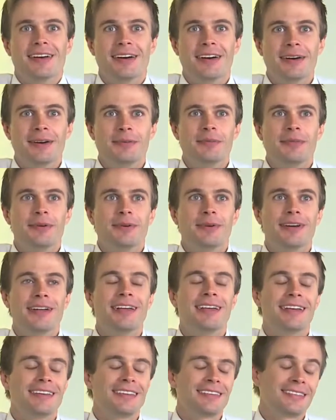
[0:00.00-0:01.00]
Well,
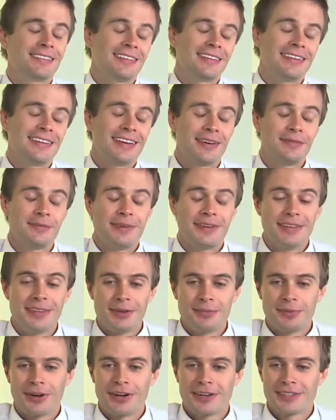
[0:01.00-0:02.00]
that's funny. I'm in
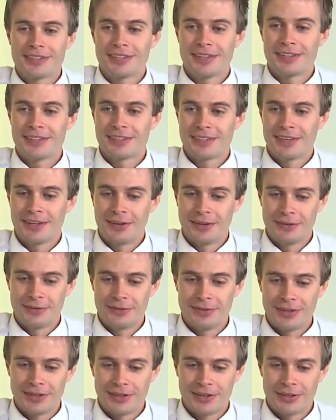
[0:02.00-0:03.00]
the process
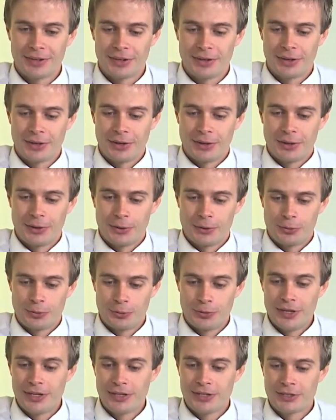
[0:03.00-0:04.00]
of
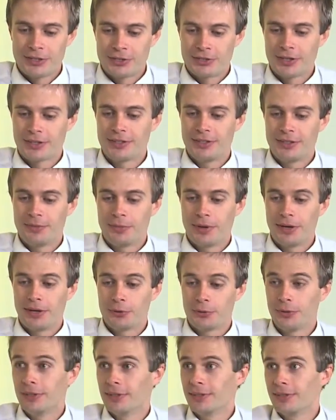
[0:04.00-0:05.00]
reconstructing my
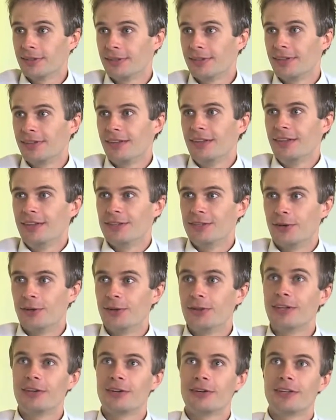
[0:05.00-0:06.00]
reel. Excellent.
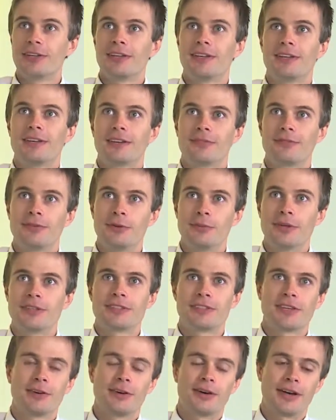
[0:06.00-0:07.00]
So literally a few
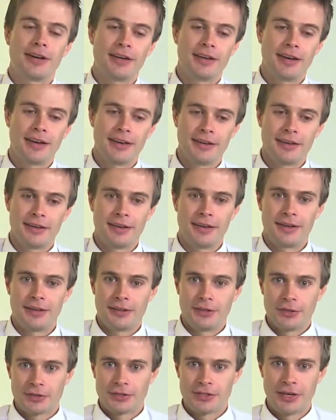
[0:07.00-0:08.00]
months ago, I
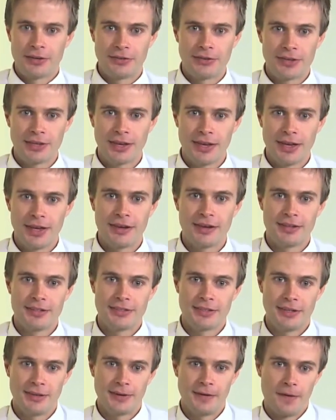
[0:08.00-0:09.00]
looked at everything I had and I
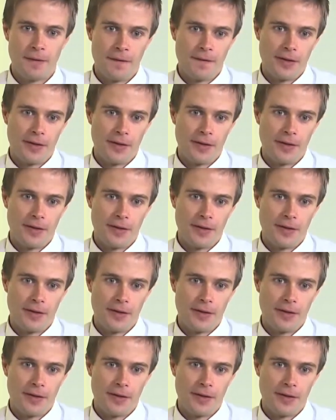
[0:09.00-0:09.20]
said,